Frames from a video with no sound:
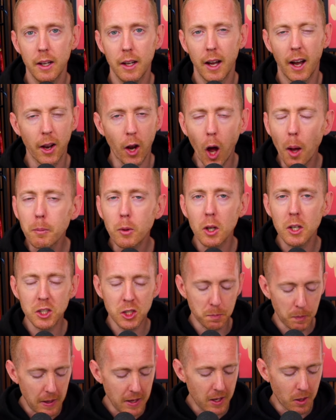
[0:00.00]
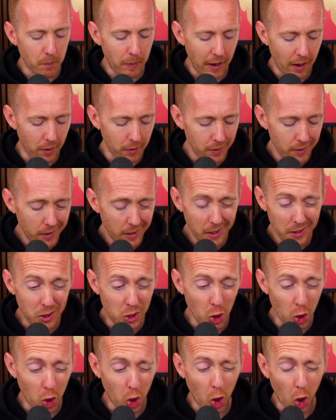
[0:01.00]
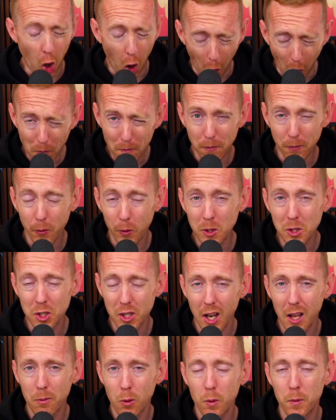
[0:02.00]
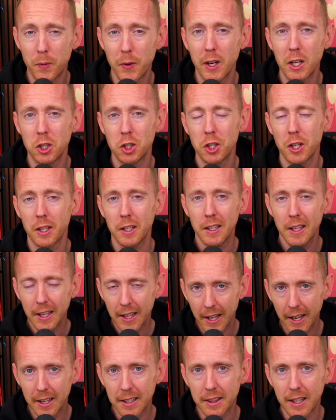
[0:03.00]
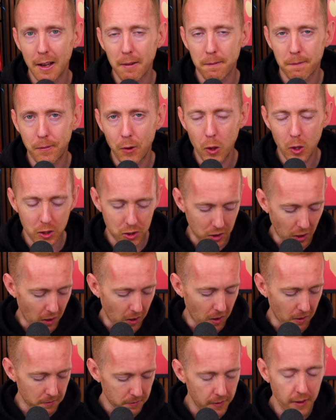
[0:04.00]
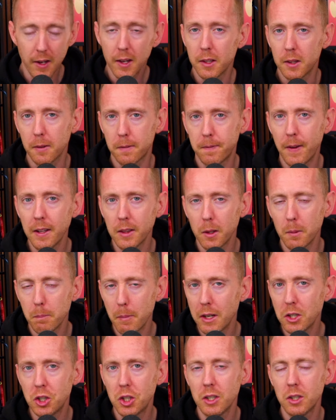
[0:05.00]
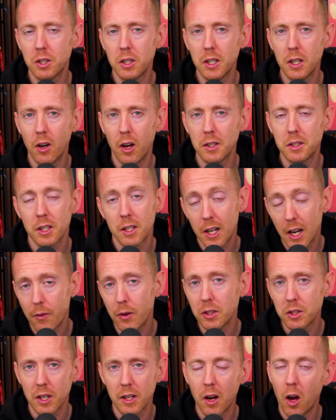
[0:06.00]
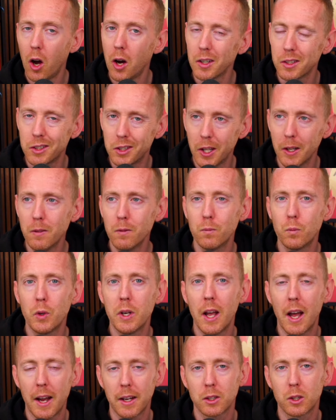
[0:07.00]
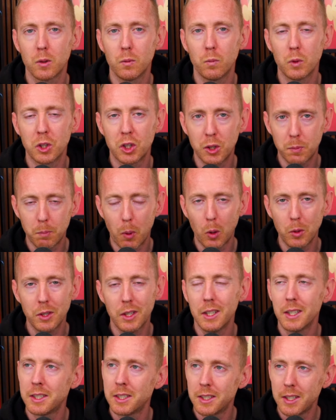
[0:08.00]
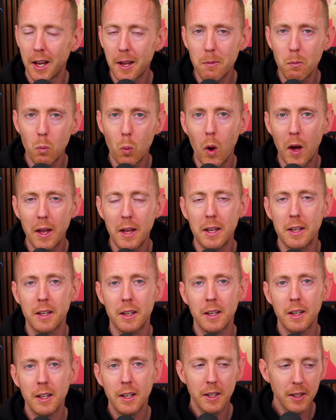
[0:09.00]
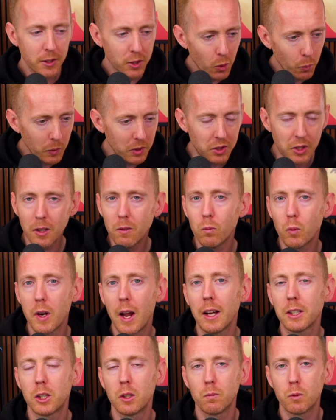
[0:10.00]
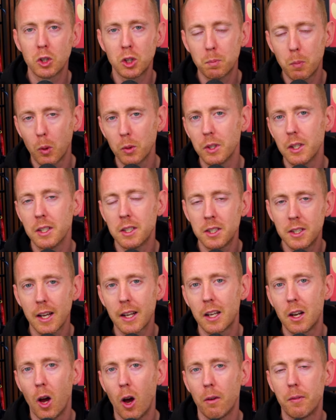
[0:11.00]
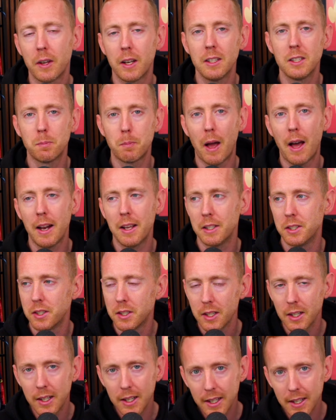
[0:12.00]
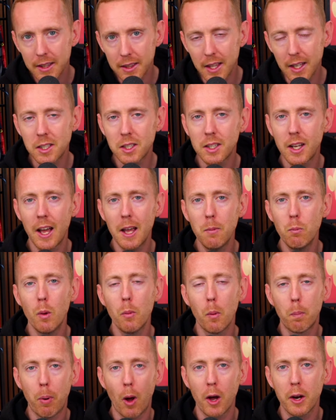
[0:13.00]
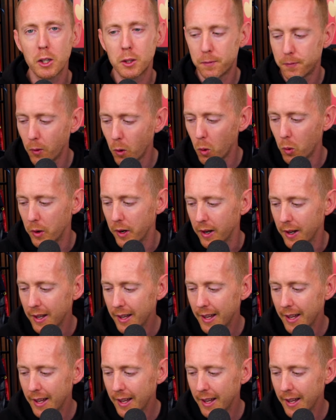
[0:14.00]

And I'm going to speak about the conference level finishing in that first half. The fact that Manchester United and Eric Ten Hag didn't react and respond in the same way that we didn't react and respond in the second half against Palace. In this game, we were punished for it.